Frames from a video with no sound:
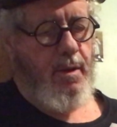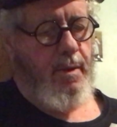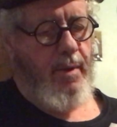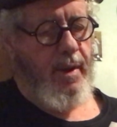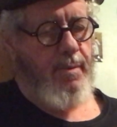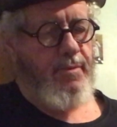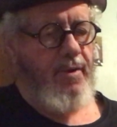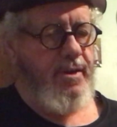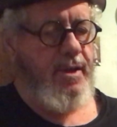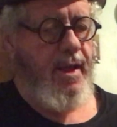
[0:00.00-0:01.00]
And when it comes
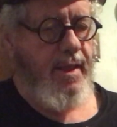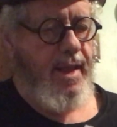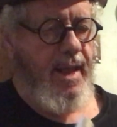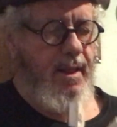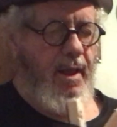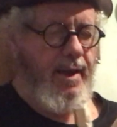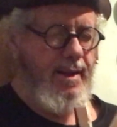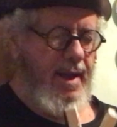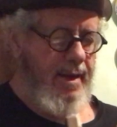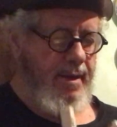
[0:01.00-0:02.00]
fresh out of the can like
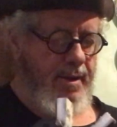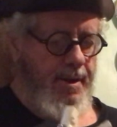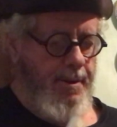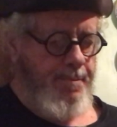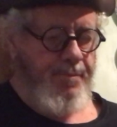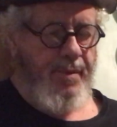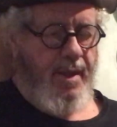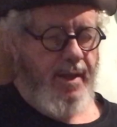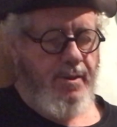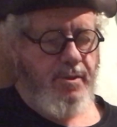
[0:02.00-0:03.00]
that,
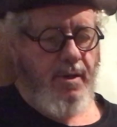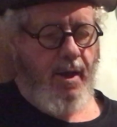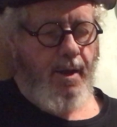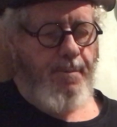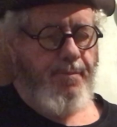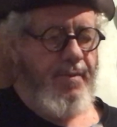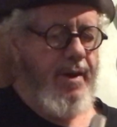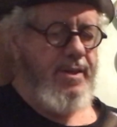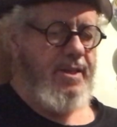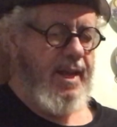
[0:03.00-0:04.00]
it's
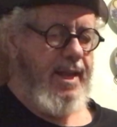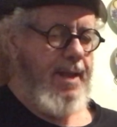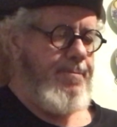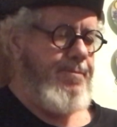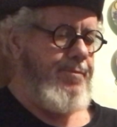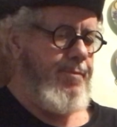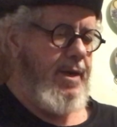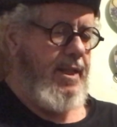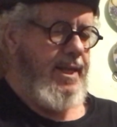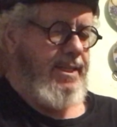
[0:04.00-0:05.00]
very sticky.
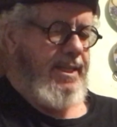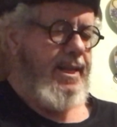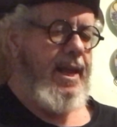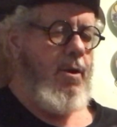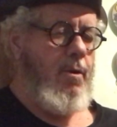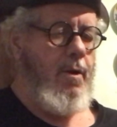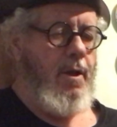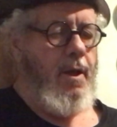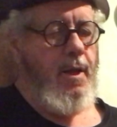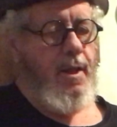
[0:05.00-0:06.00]
But like I said, that'll
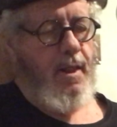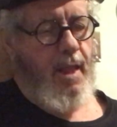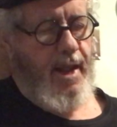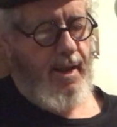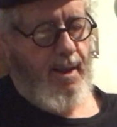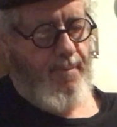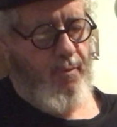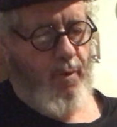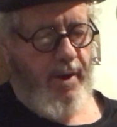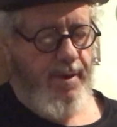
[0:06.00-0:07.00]
lighten up
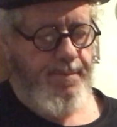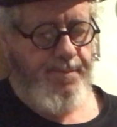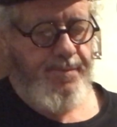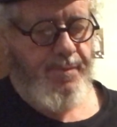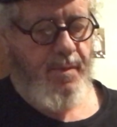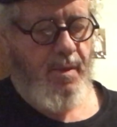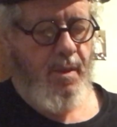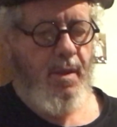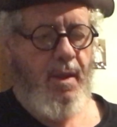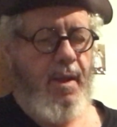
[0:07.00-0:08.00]
for you
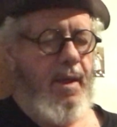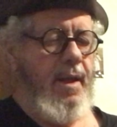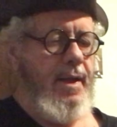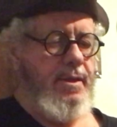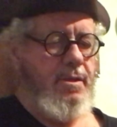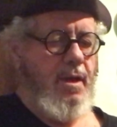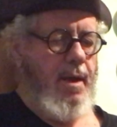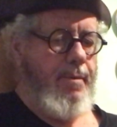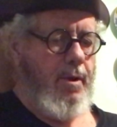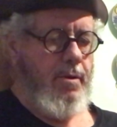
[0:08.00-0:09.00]
as
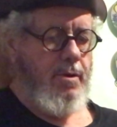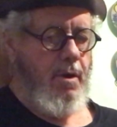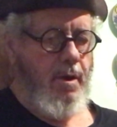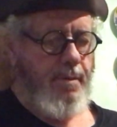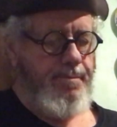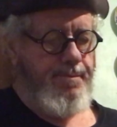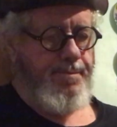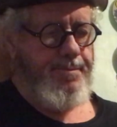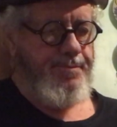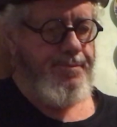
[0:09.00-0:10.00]
time goes on.
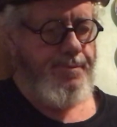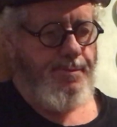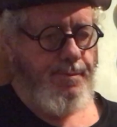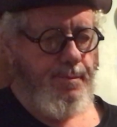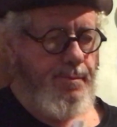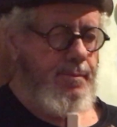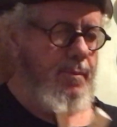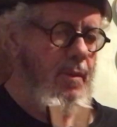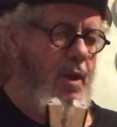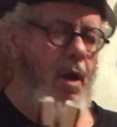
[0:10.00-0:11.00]

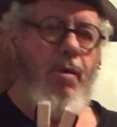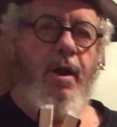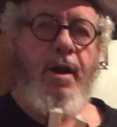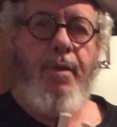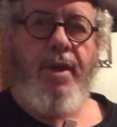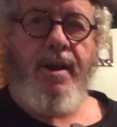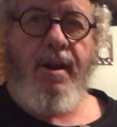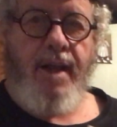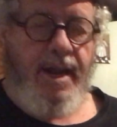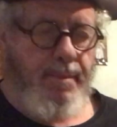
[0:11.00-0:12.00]
Oh, look, I think I
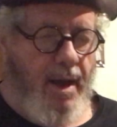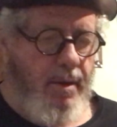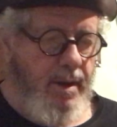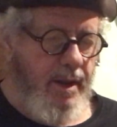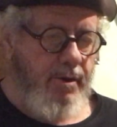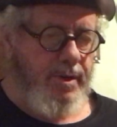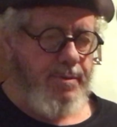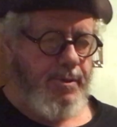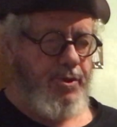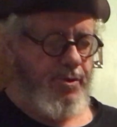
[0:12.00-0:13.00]
laid him out in a
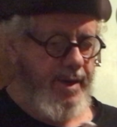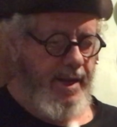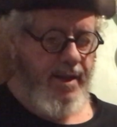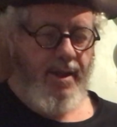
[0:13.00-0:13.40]
Christmas tree.